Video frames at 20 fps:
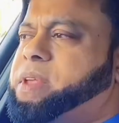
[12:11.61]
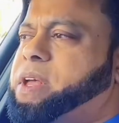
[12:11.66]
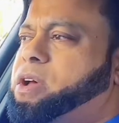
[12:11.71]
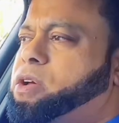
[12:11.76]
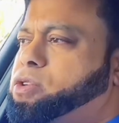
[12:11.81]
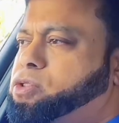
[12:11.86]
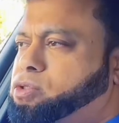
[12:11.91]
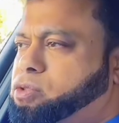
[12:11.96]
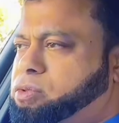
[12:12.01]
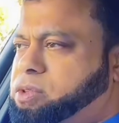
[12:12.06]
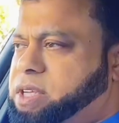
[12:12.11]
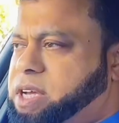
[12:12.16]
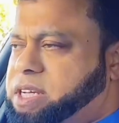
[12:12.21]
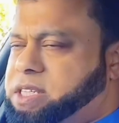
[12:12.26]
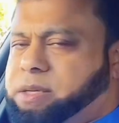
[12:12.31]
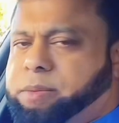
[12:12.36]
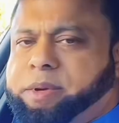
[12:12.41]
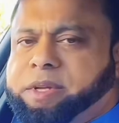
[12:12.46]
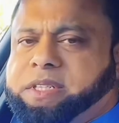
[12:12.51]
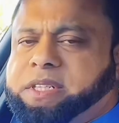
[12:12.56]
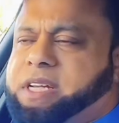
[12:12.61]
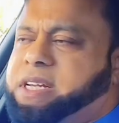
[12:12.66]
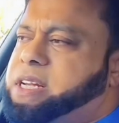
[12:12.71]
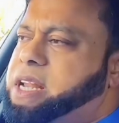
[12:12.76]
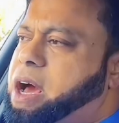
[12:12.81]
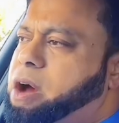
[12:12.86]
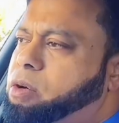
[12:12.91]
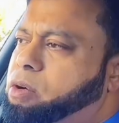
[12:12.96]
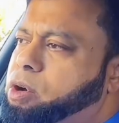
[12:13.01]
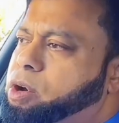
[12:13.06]
So the examiner said
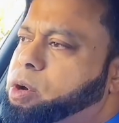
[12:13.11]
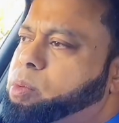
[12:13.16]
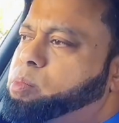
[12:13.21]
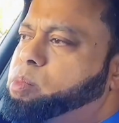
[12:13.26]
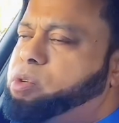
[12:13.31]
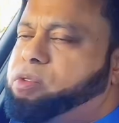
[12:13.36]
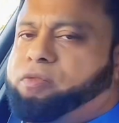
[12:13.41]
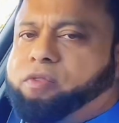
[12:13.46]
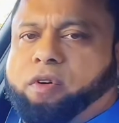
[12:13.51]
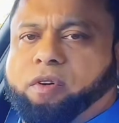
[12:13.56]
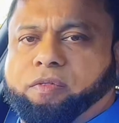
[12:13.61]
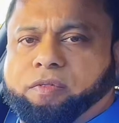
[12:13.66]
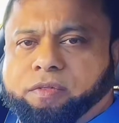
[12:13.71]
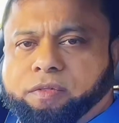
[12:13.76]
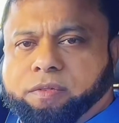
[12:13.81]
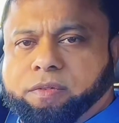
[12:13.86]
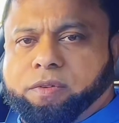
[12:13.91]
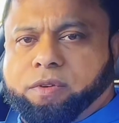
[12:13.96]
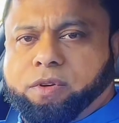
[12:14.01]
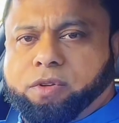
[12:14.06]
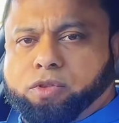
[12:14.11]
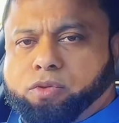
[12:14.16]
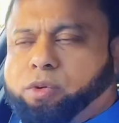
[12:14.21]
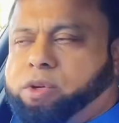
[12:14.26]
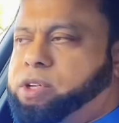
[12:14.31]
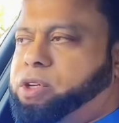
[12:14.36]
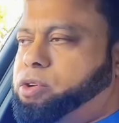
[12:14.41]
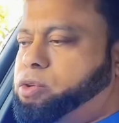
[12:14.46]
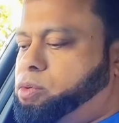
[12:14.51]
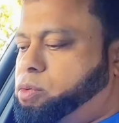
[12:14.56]
now, move off. So what
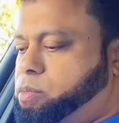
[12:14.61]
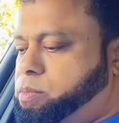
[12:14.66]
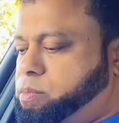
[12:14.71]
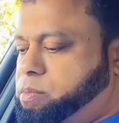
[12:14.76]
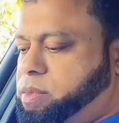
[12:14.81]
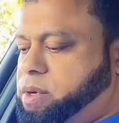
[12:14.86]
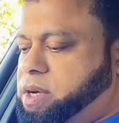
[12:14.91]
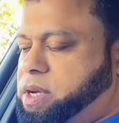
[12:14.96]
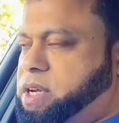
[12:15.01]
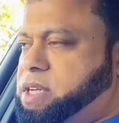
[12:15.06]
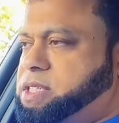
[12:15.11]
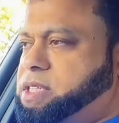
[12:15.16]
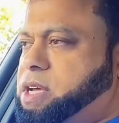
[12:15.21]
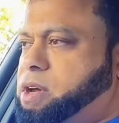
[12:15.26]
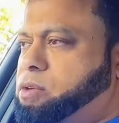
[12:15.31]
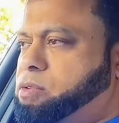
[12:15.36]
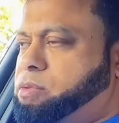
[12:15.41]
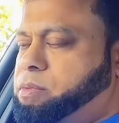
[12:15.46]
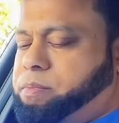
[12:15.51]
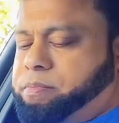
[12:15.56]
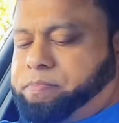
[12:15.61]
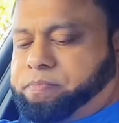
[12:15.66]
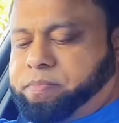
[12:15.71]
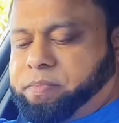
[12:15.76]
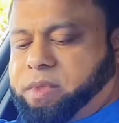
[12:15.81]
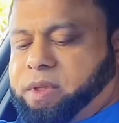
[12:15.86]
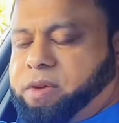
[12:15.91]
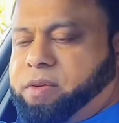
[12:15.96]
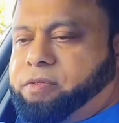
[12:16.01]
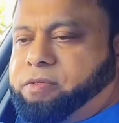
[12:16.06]
do? Clutch down.
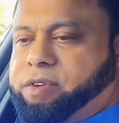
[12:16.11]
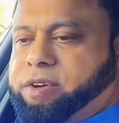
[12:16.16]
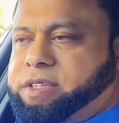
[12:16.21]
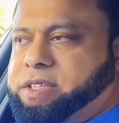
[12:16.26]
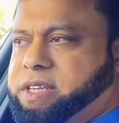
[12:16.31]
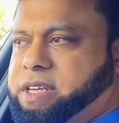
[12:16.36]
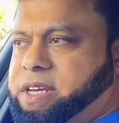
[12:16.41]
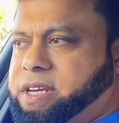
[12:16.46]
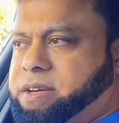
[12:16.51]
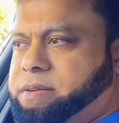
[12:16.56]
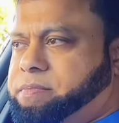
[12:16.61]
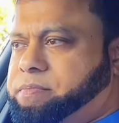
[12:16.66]
First gear.